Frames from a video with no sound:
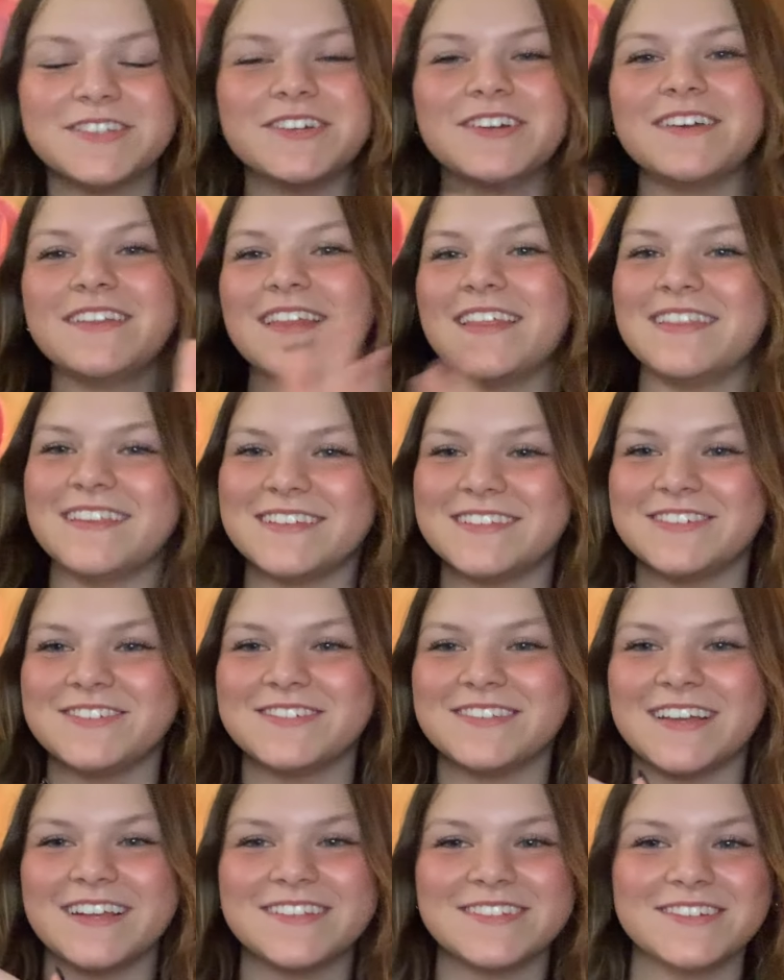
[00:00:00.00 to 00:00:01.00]
and then this
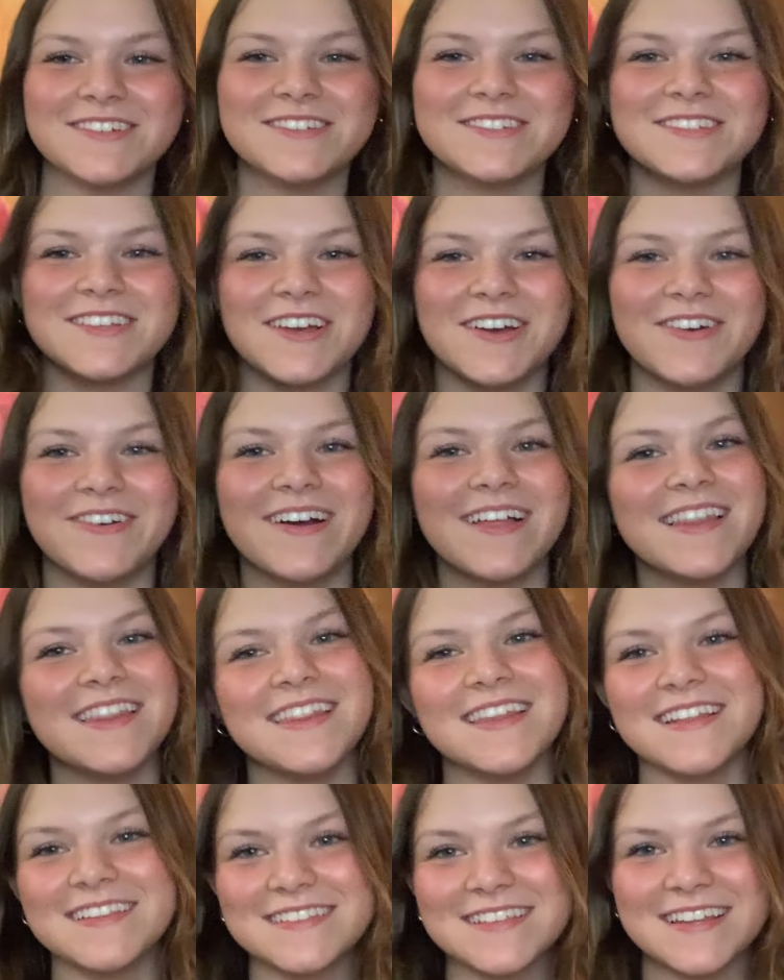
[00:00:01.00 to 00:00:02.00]
year's answer. So
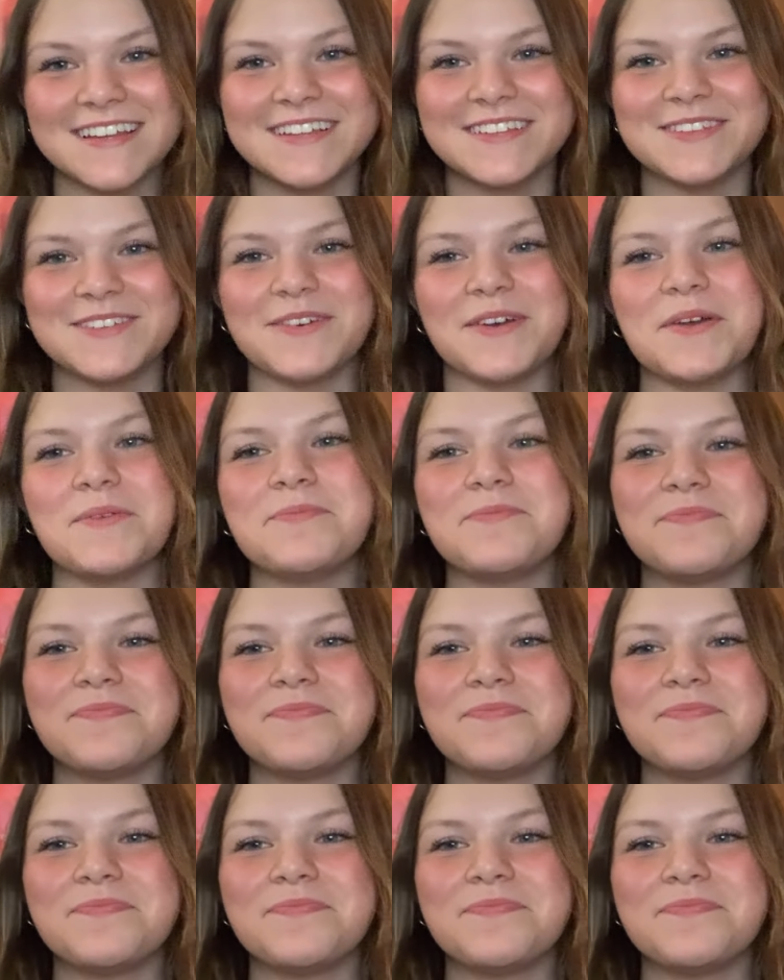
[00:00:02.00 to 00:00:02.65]
let's get into it.